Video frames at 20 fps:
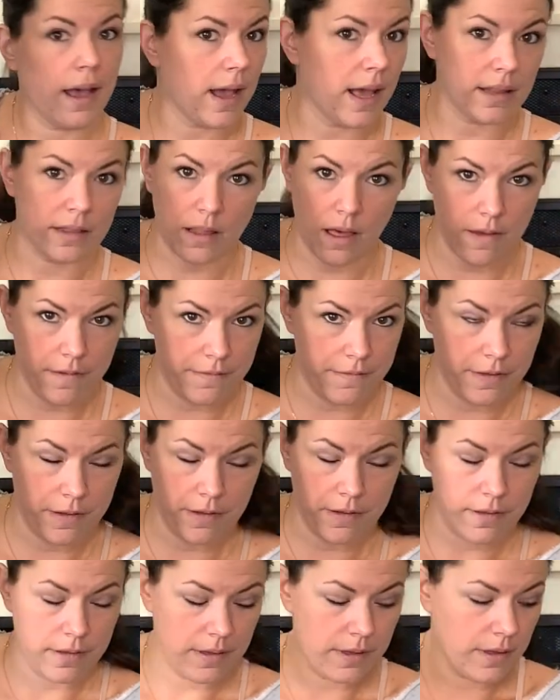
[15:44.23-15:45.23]
I love
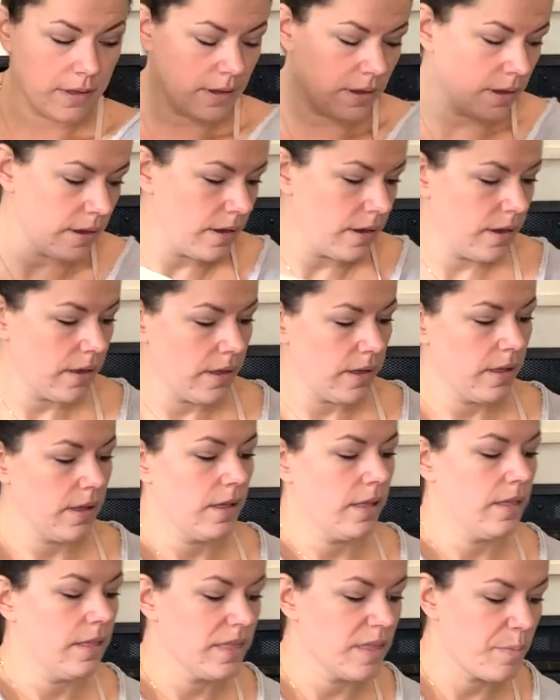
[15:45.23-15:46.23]

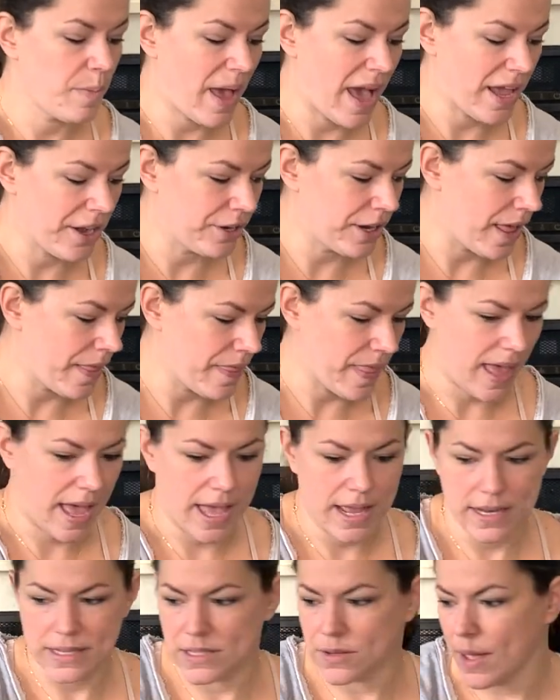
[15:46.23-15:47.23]
the pattern on
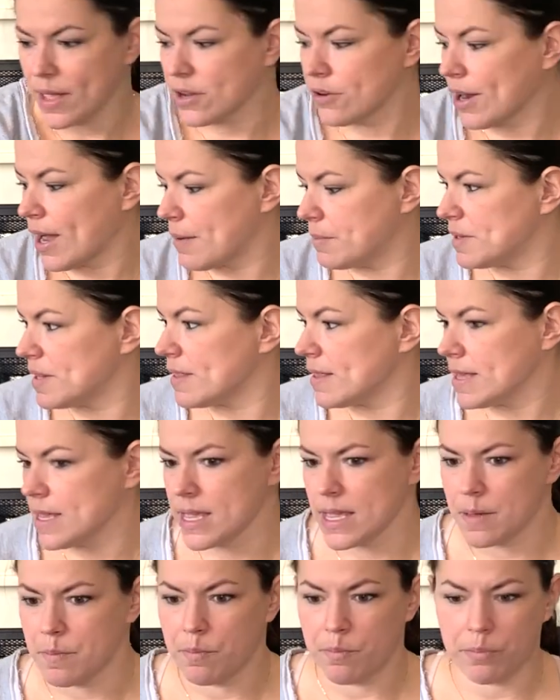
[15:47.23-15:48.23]
that. So I grabbed
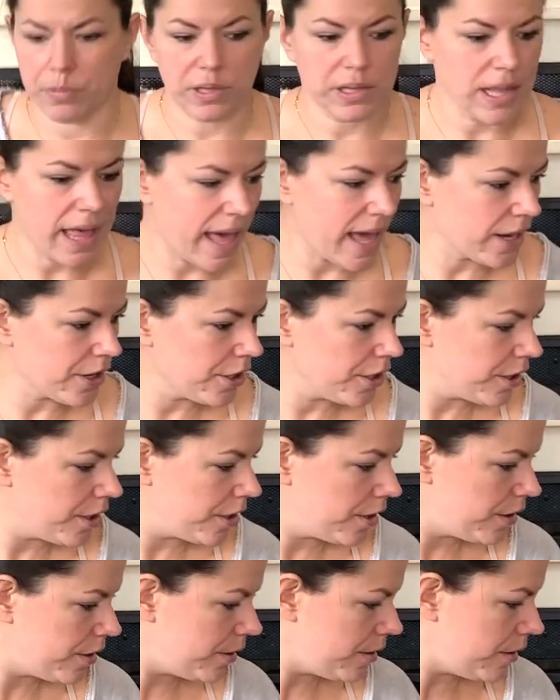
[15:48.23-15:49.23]
the platter